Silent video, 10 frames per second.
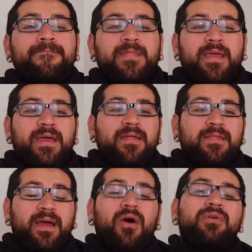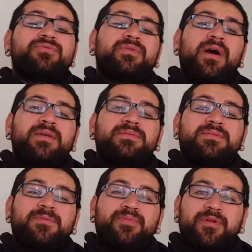And that also
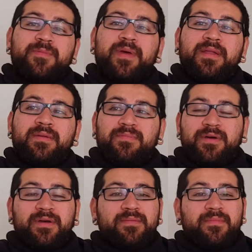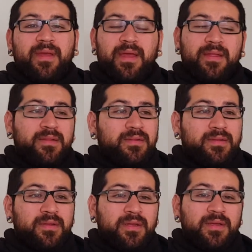costs a pretty penny, but man,
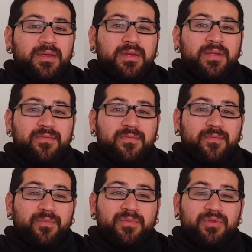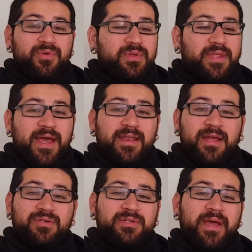doing that
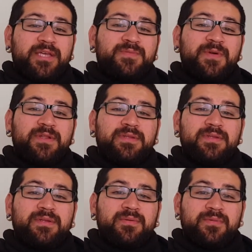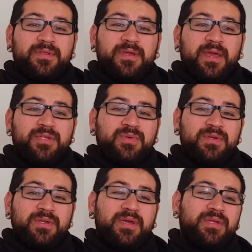naturally aspirated with the
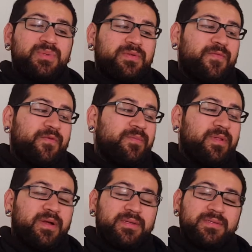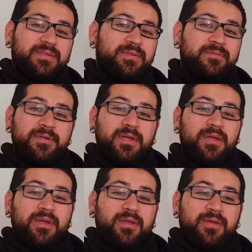K20 and K24 blocks,
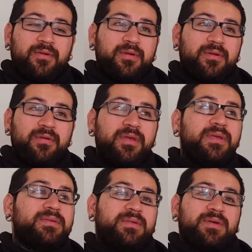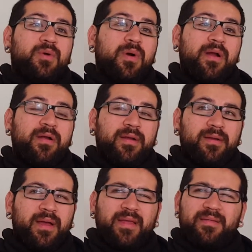you're easily acquiring,
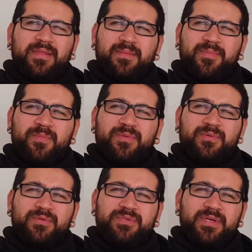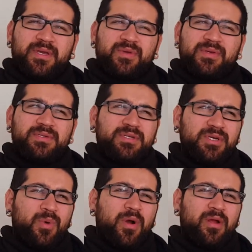I think people say you easily
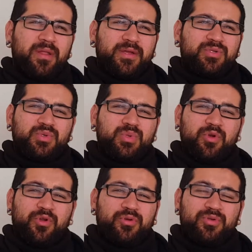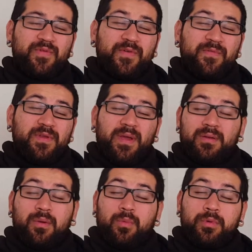acquire like 230 or 250, I
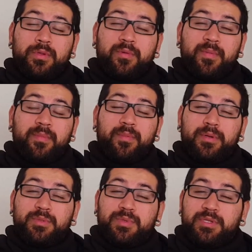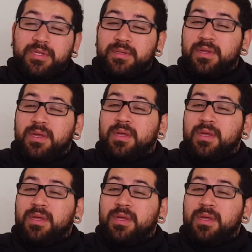don't really remember, but it's within